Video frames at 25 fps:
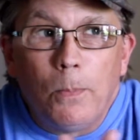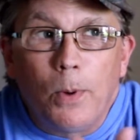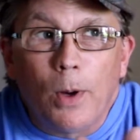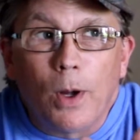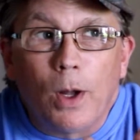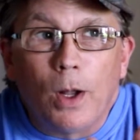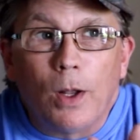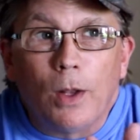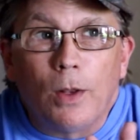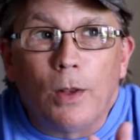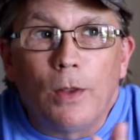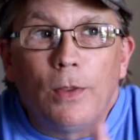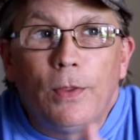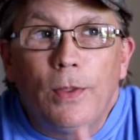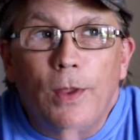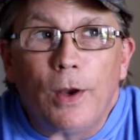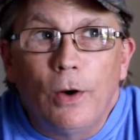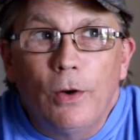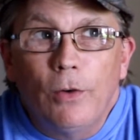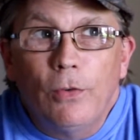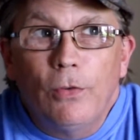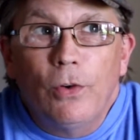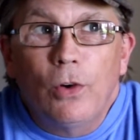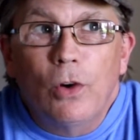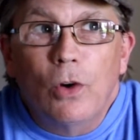But
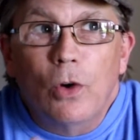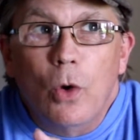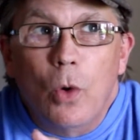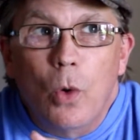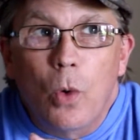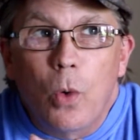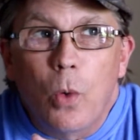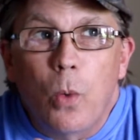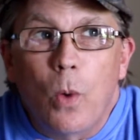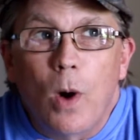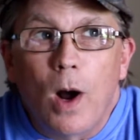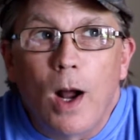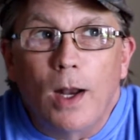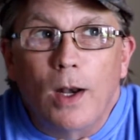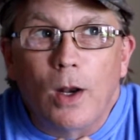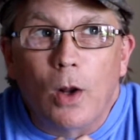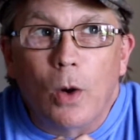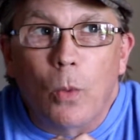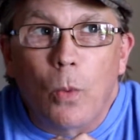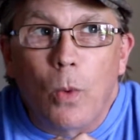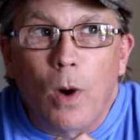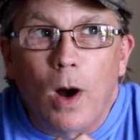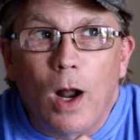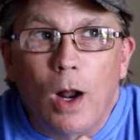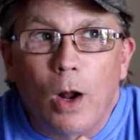there for
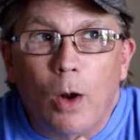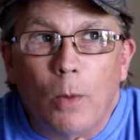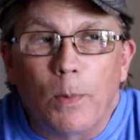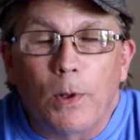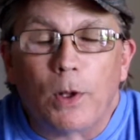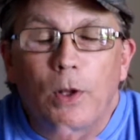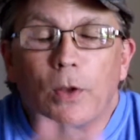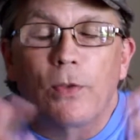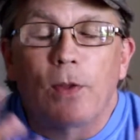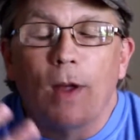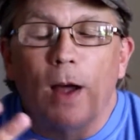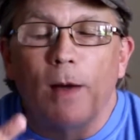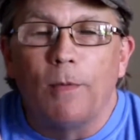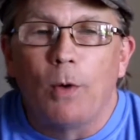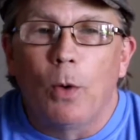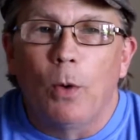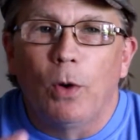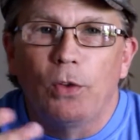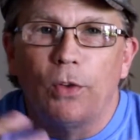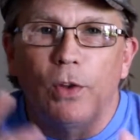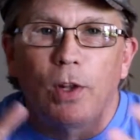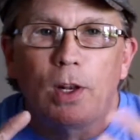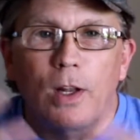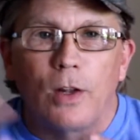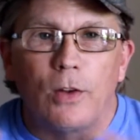quite a while, because I've
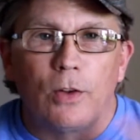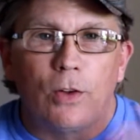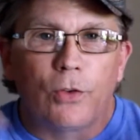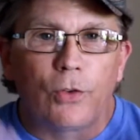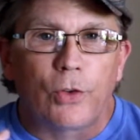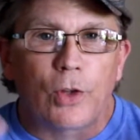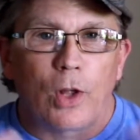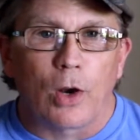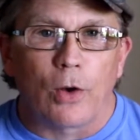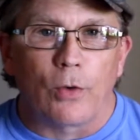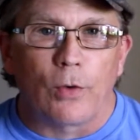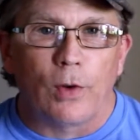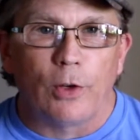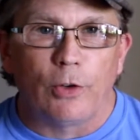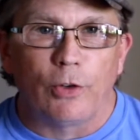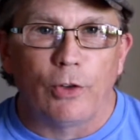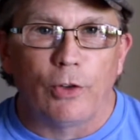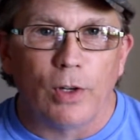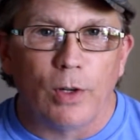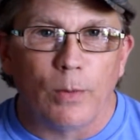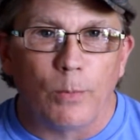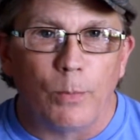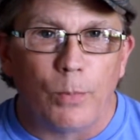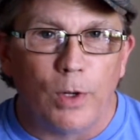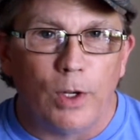always had a
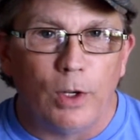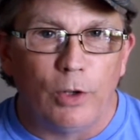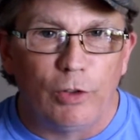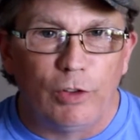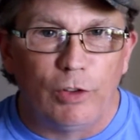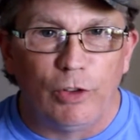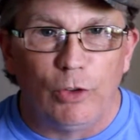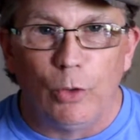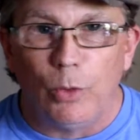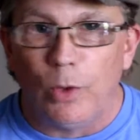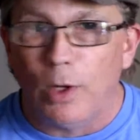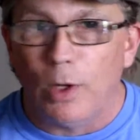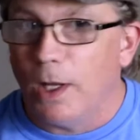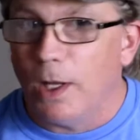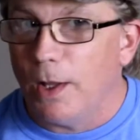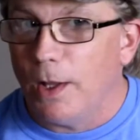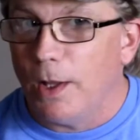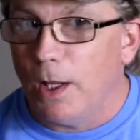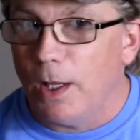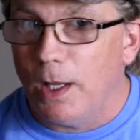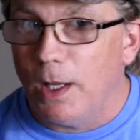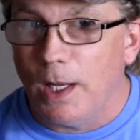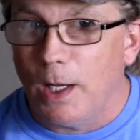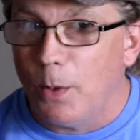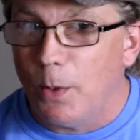discoloration issue
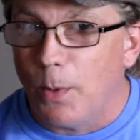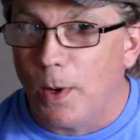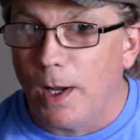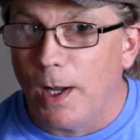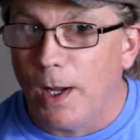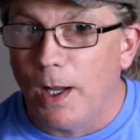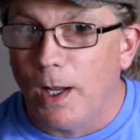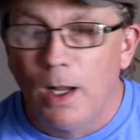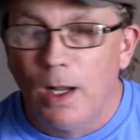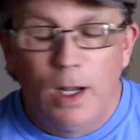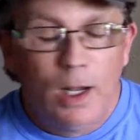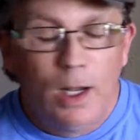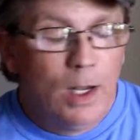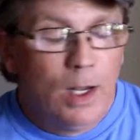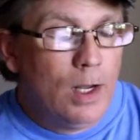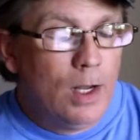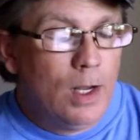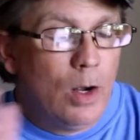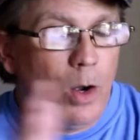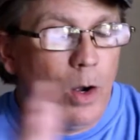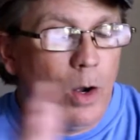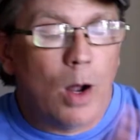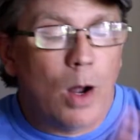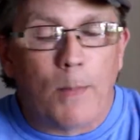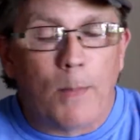anyway,
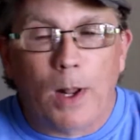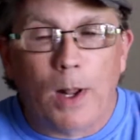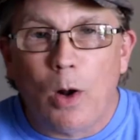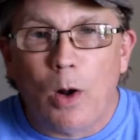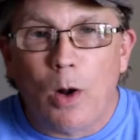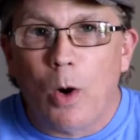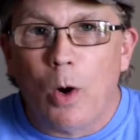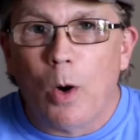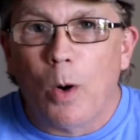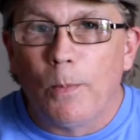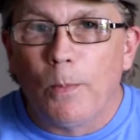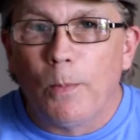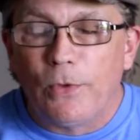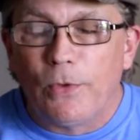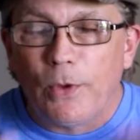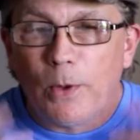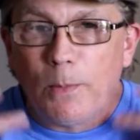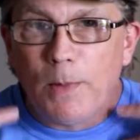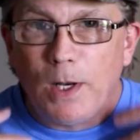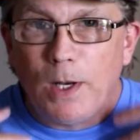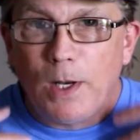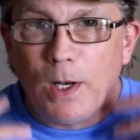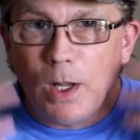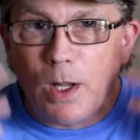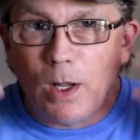on my arms, at
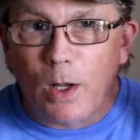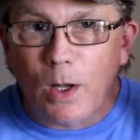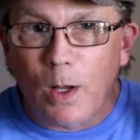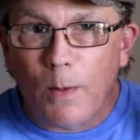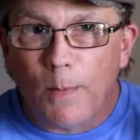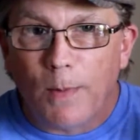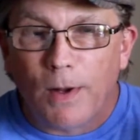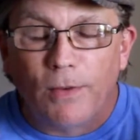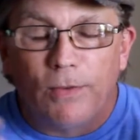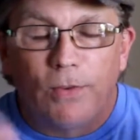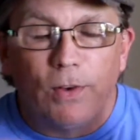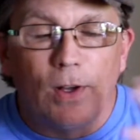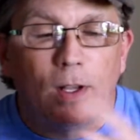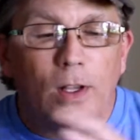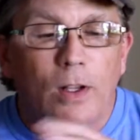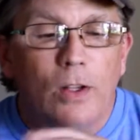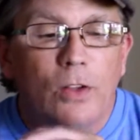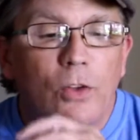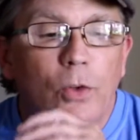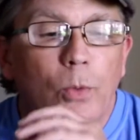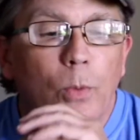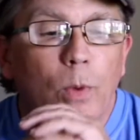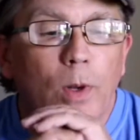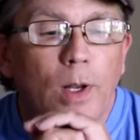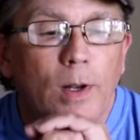my neck, on my
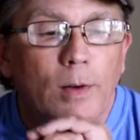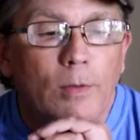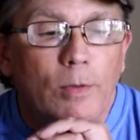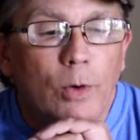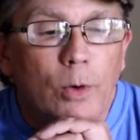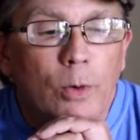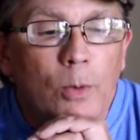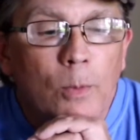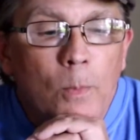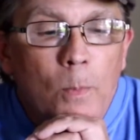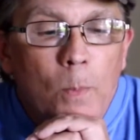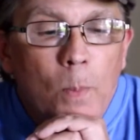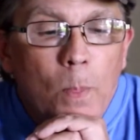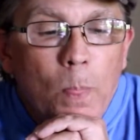face, whatever.